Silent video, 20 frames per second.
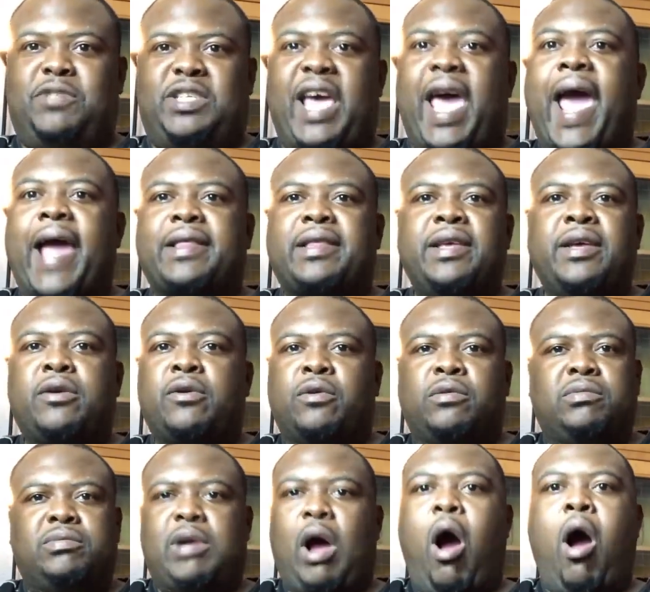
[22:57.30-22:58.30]
tactic
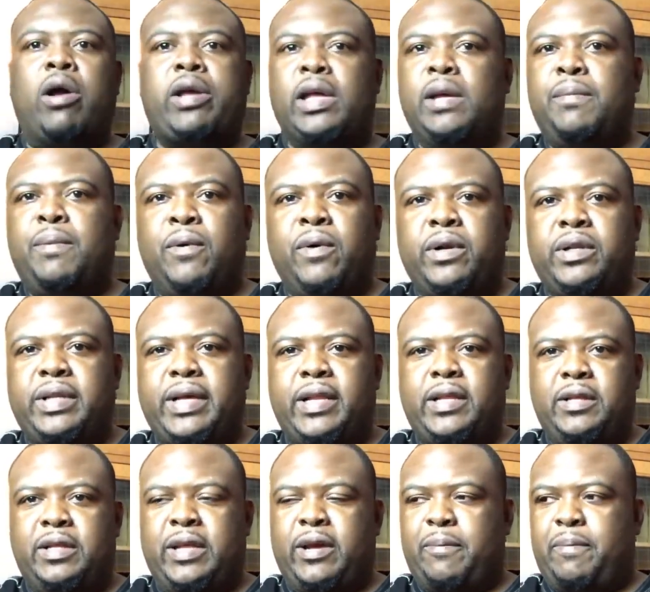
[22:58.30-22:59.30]
or talking point
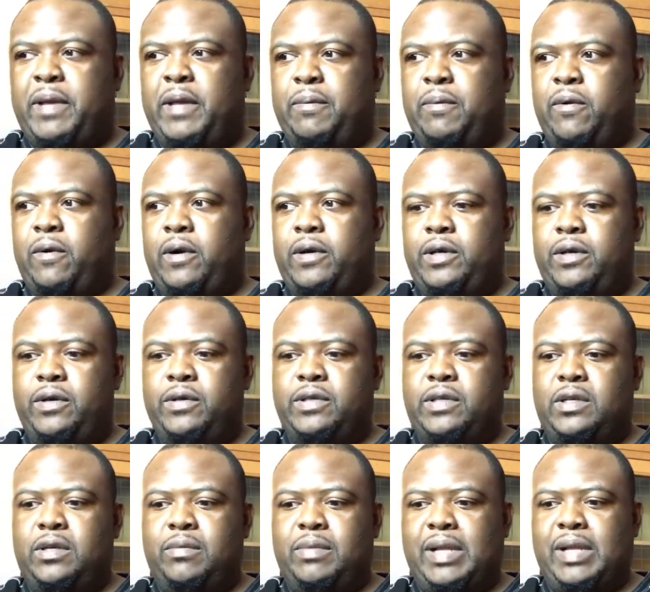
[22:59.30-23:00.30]
that people are
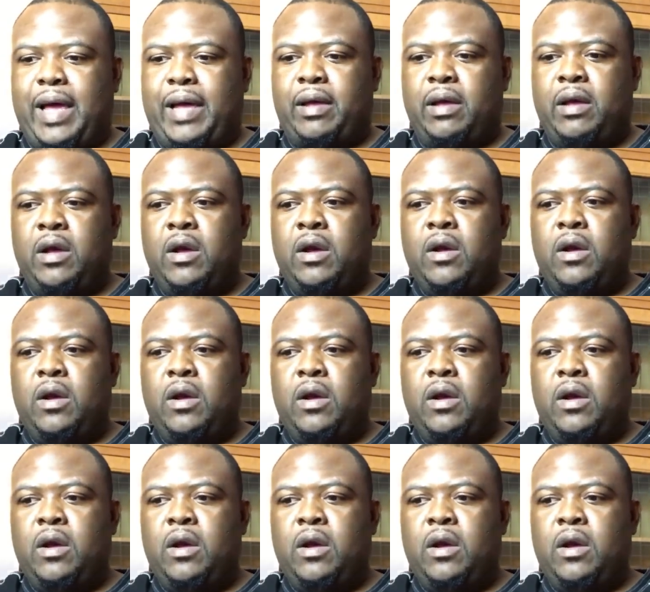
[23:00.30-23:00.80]
using, they'd be like,